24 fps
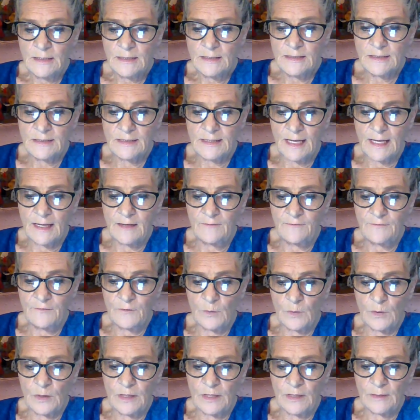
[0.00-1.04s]
Save
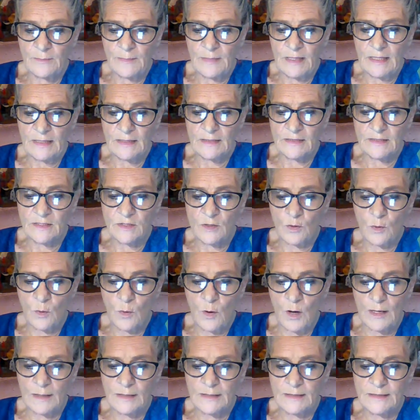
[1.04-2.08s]
for an immense
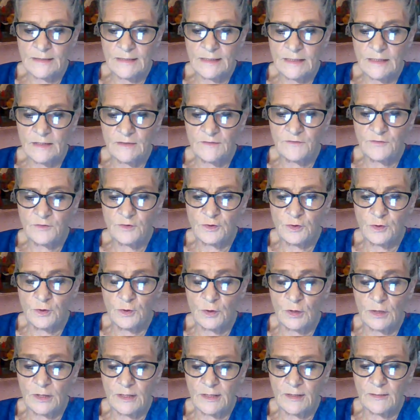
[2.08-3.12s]
quantity of
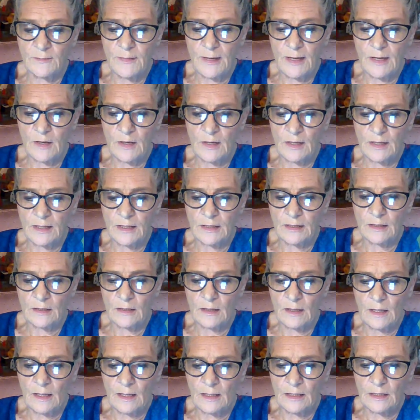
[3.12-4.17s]
truly American
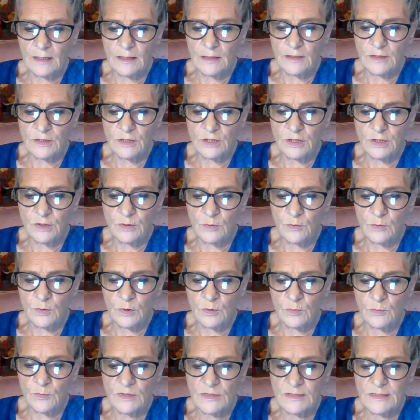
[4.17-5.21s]
luggage, the
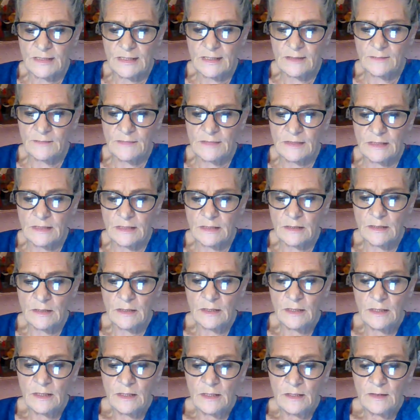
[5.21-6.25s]
room was empty.
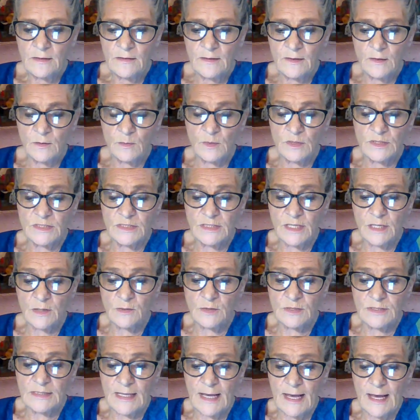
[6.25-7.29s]
There was no
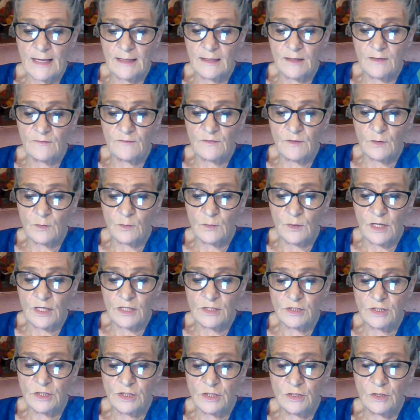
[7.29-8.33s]
sign of the
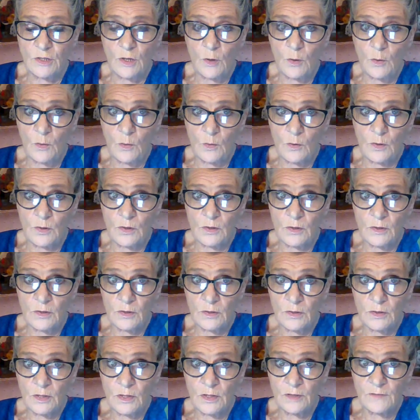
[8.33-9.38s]
Russian or
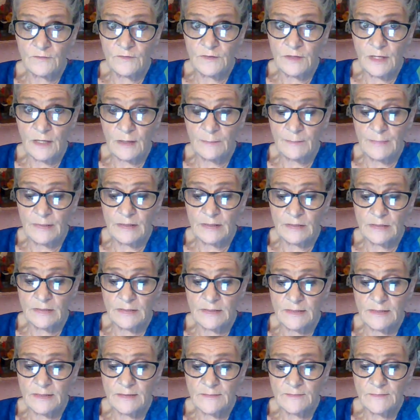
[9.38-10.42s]
of
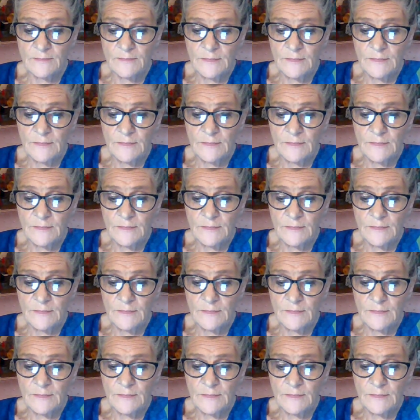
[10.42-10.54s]
Tuppence.